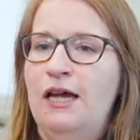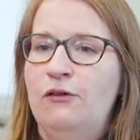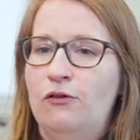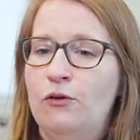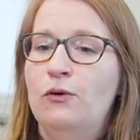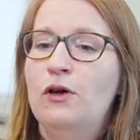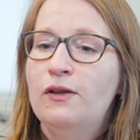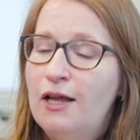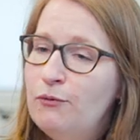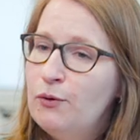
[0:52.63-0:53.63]
So
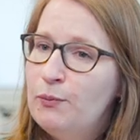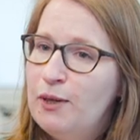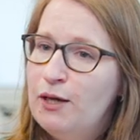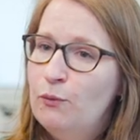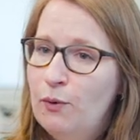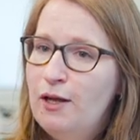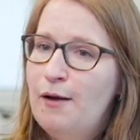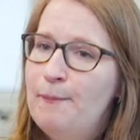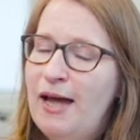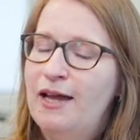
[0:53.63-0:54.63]
that's what we will
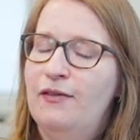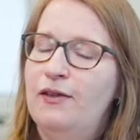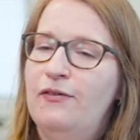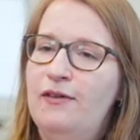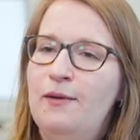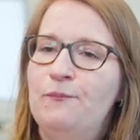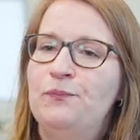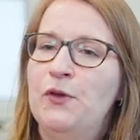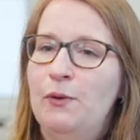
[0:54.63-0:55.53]
unpack in this theme.